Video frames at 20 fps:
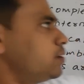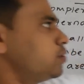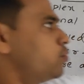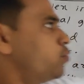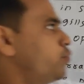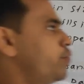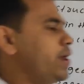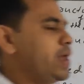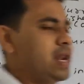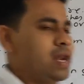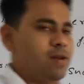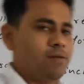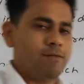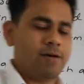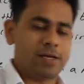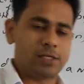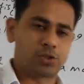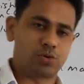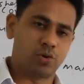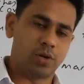well
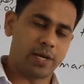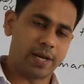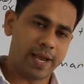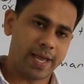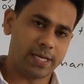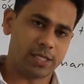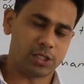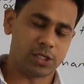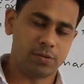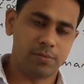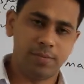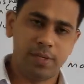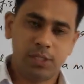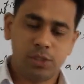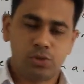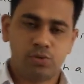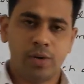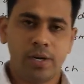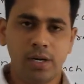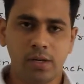vascularized, means
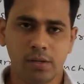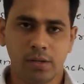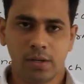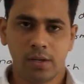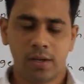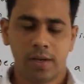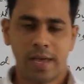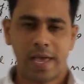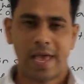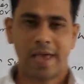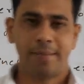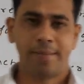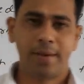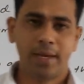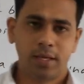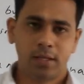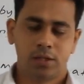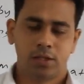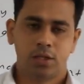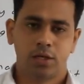what?
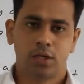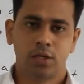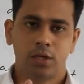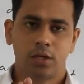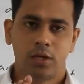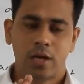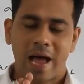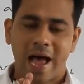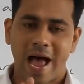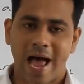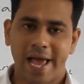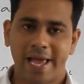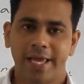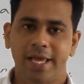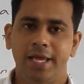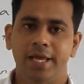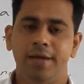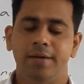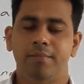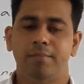Having the
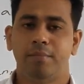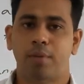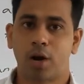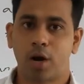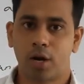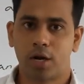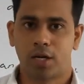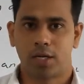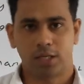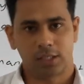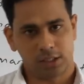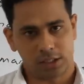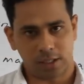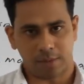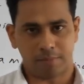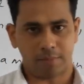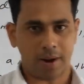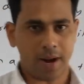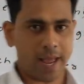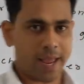high blood
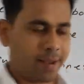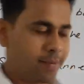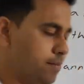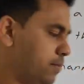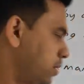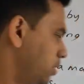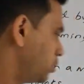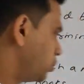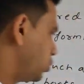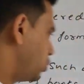supply. So